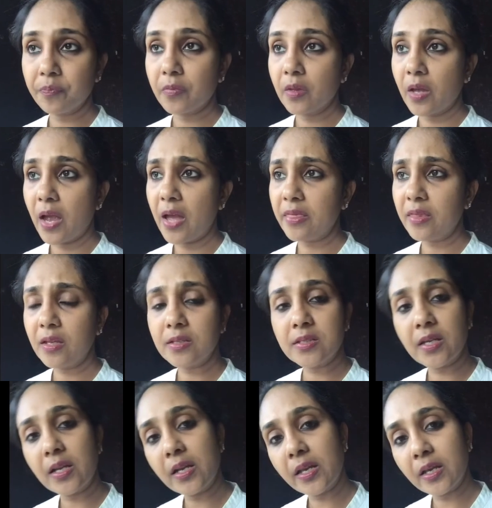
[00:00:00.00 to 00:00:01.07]
And then say,
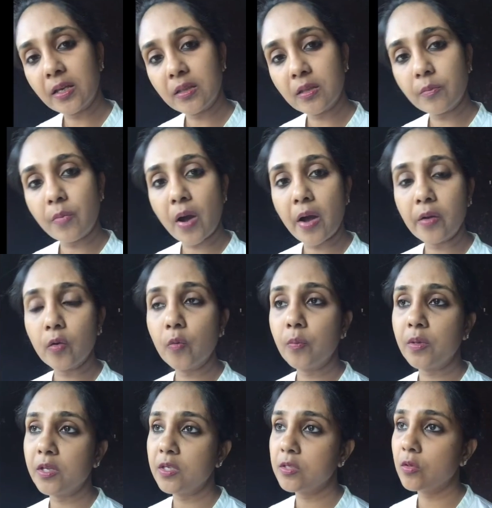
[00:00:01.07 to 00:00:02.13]
link in the bio,
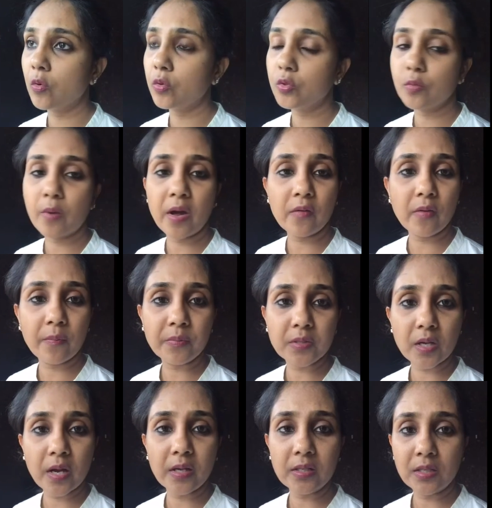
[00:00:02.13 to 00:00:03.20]
please go to my
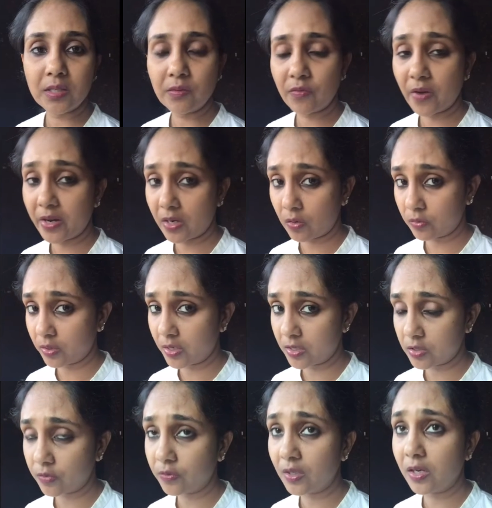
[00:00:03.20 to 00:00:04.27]
website and find out the rest
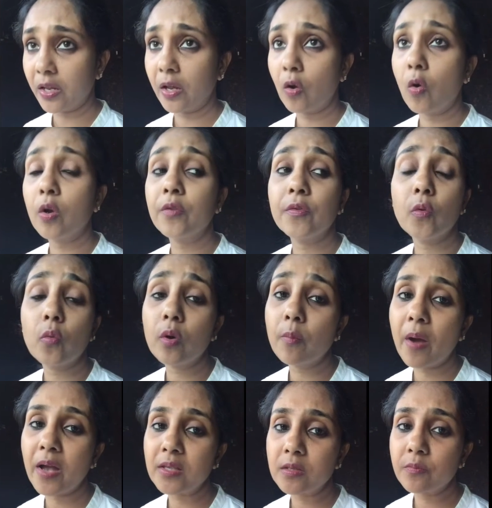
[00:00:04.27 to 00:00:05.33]
of the link. Or if you want to buy
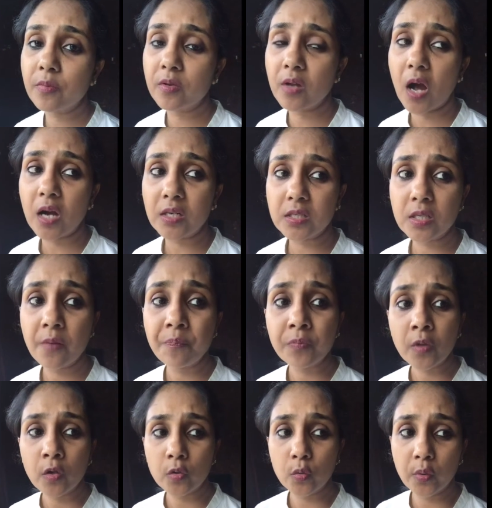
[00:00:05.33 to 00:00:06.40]
some products,
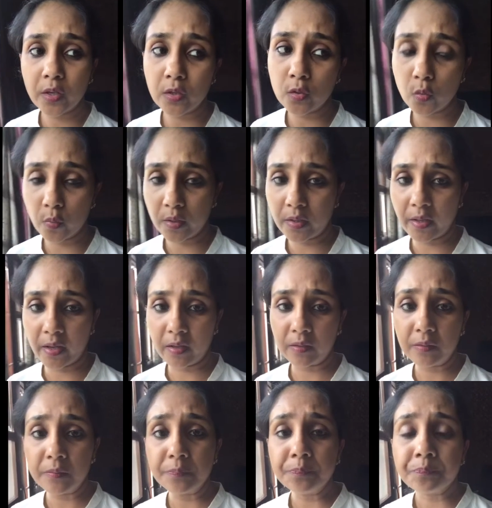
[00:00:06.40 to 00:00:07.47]
you can do it there.
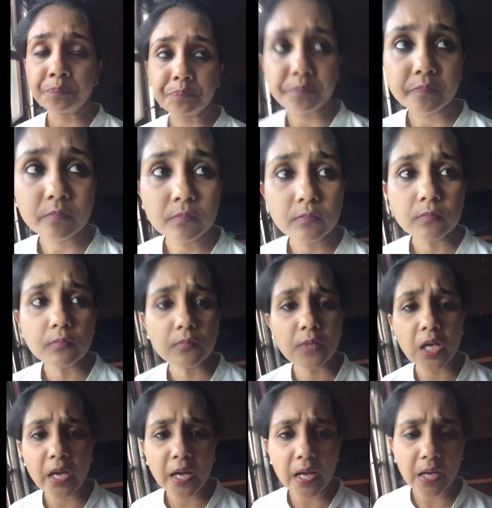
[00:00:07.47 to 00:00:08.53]

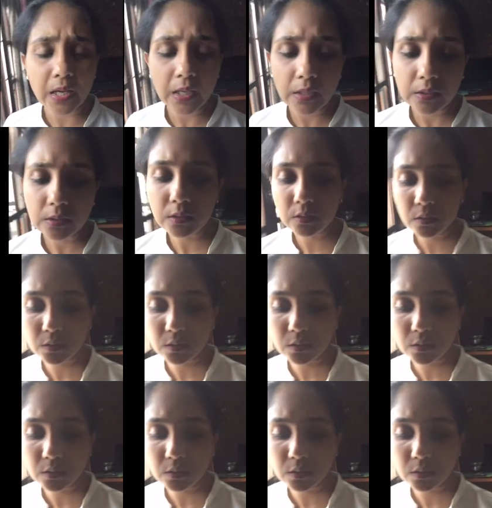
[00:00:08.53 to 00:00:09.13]
And